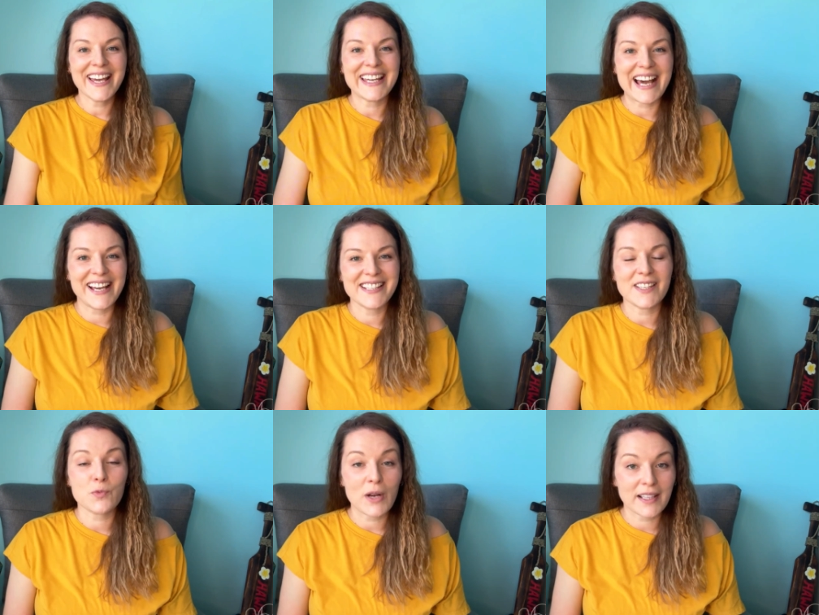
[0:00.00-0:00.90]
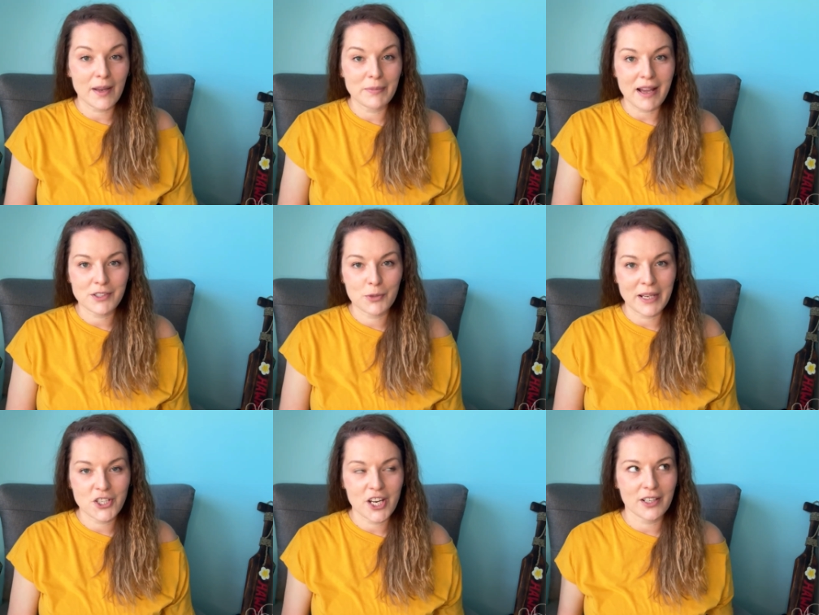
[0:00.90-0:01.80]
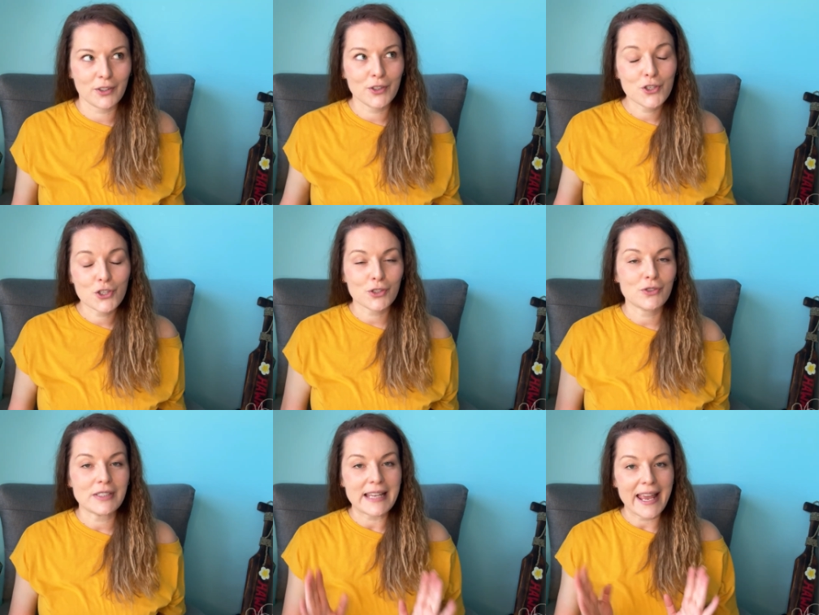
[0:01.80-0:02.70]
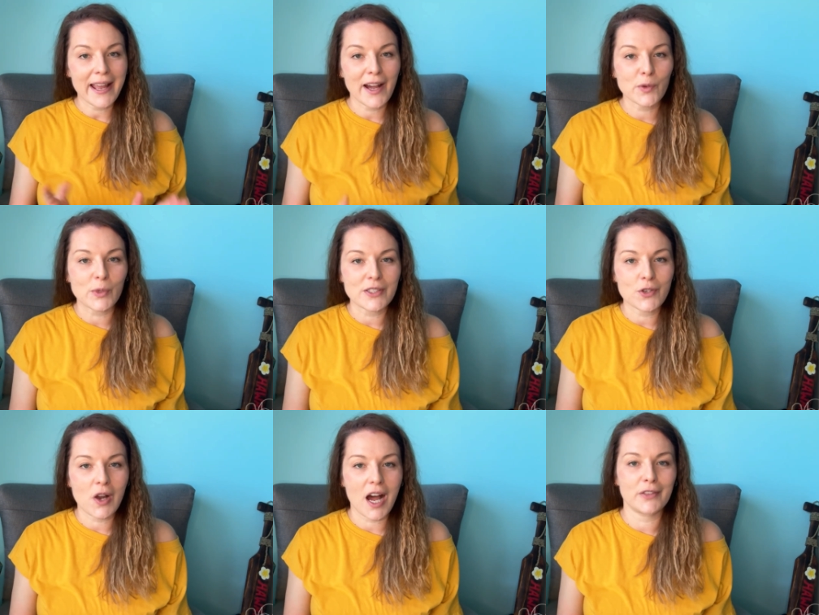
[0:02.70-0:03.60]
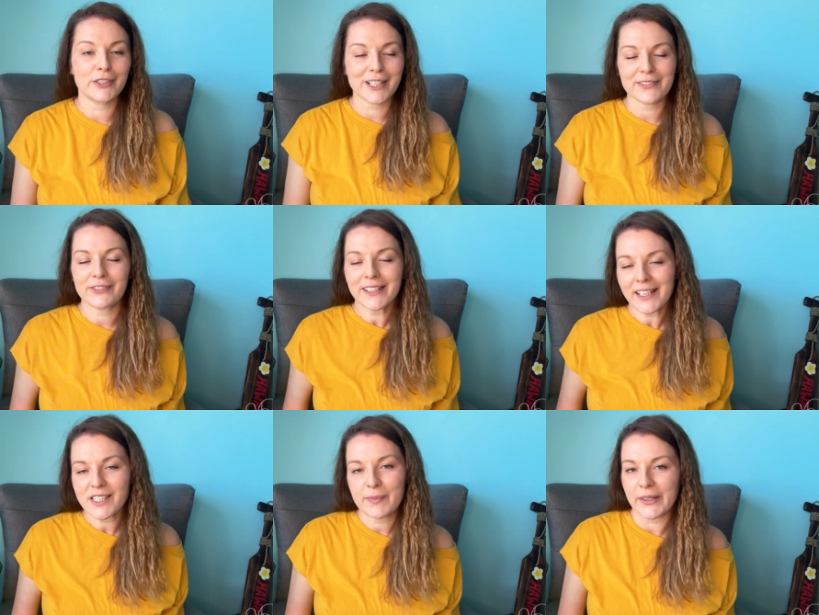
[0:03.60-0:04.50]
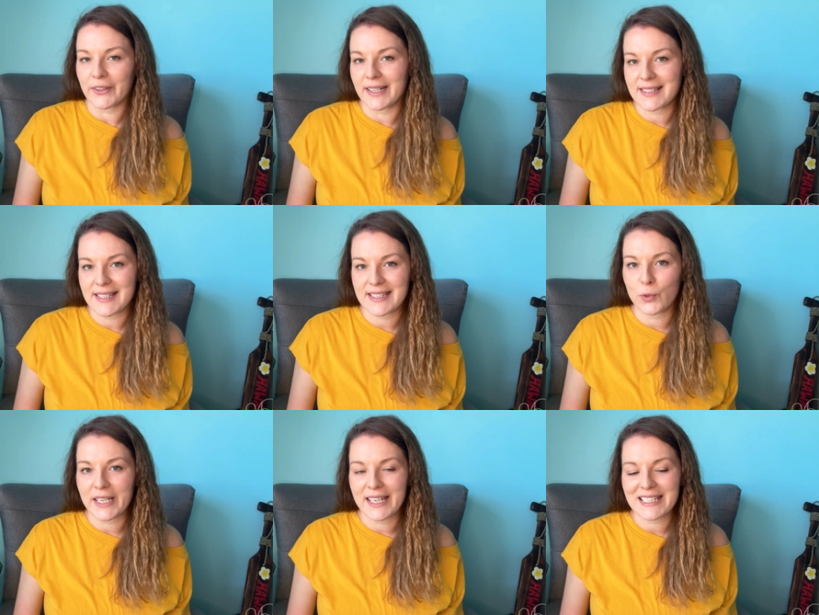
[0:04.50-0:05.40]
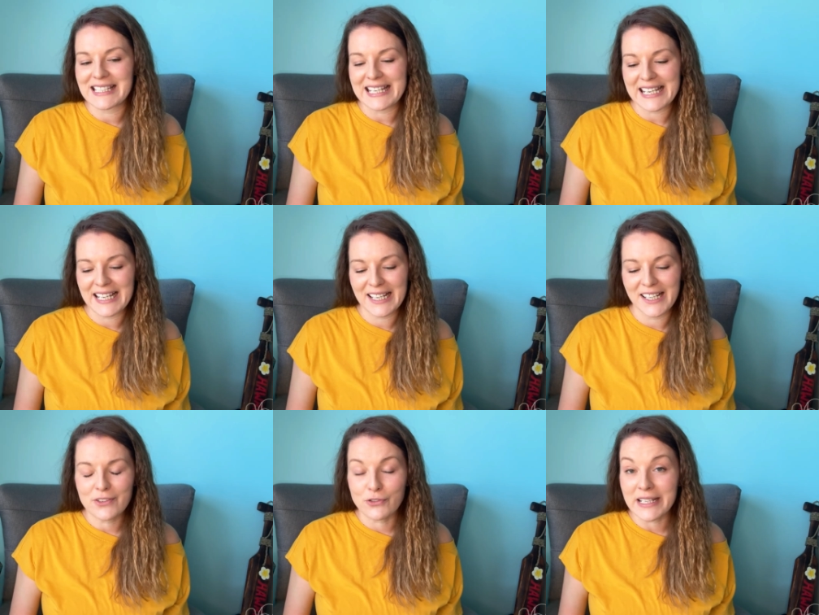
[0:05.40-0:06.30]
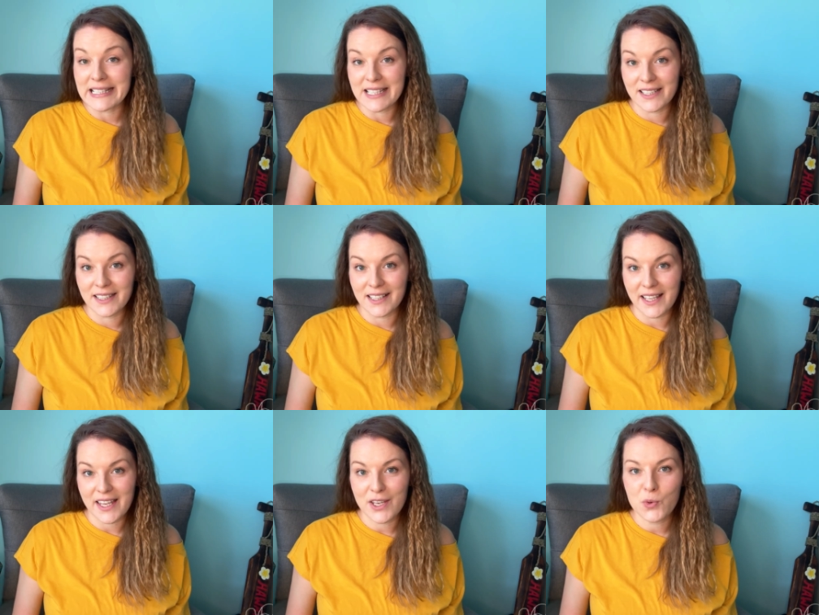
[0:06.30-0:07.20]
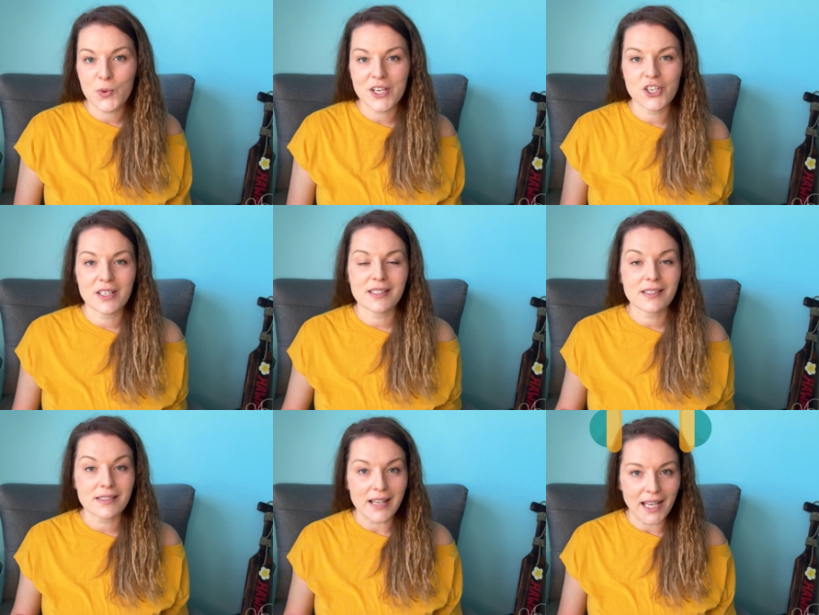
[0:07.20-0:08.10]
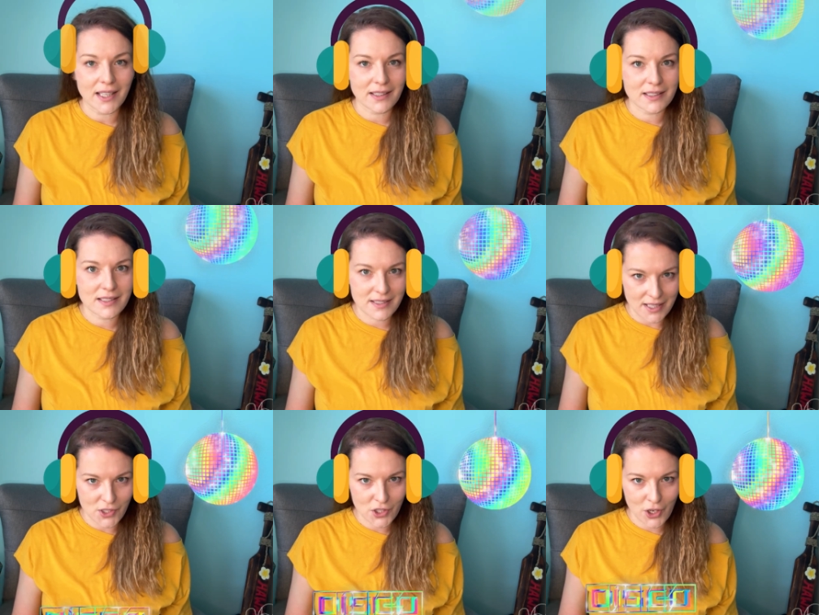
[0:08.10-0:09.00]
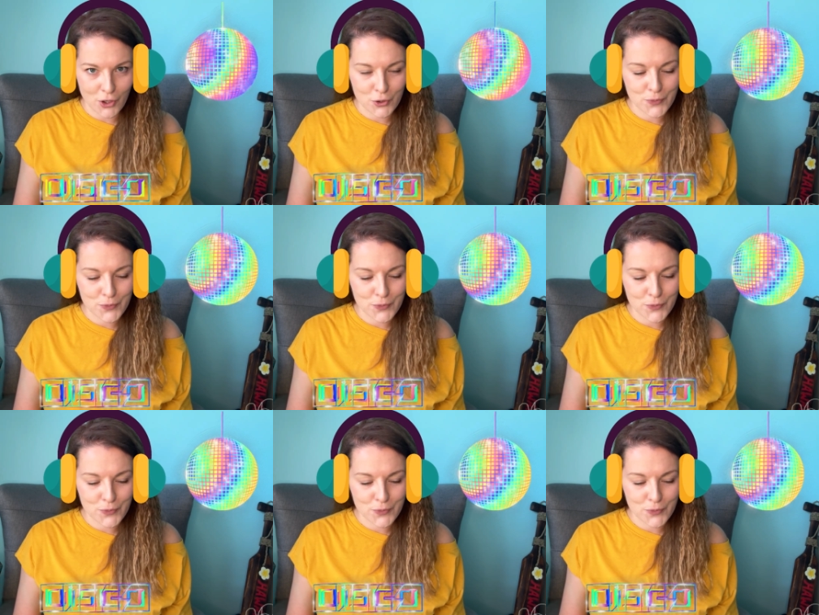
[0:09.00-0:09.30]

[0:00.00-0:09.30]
Hey guys, and welcome back to my channel. So today I want to cover a fun experience we did recently, which is silent disco.